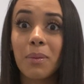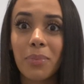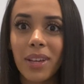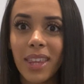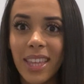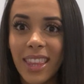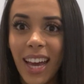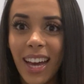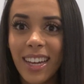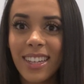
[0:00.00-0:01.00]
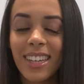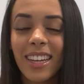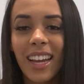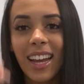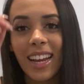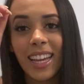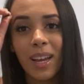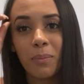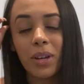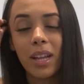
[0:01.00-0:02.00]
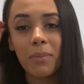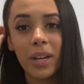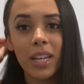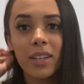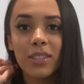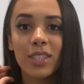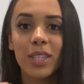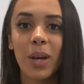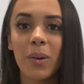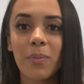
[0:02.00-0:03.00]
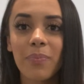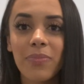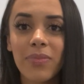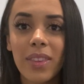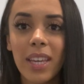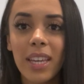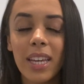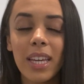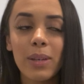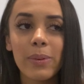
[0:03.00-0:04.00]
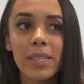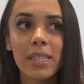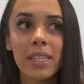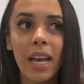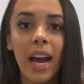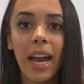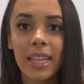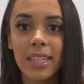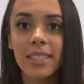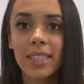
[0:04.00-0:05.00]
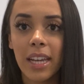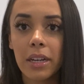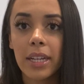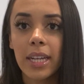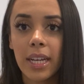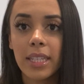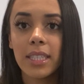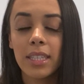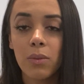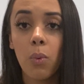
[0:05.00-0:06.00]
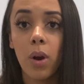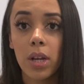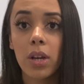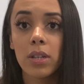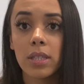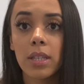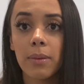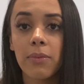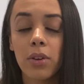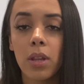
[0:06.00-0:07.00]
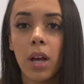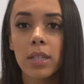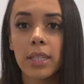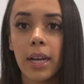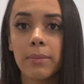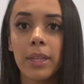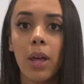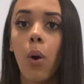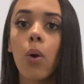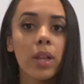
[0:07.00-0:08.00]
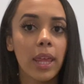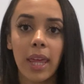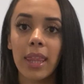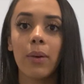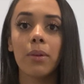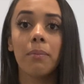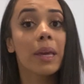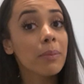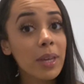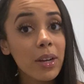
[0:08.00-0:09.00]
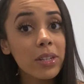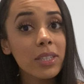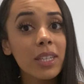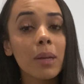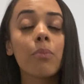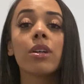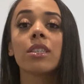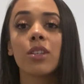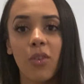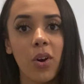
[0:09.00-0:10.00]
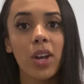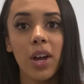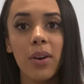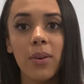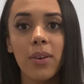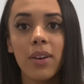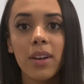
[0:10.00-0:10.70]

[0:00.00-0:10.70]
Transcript: breathe like that, and I can't breathe out of my nose. So it was highly scary, and I didn't want to go to sleep for a long time, and the only thing that would make me go to sleep was a Norco.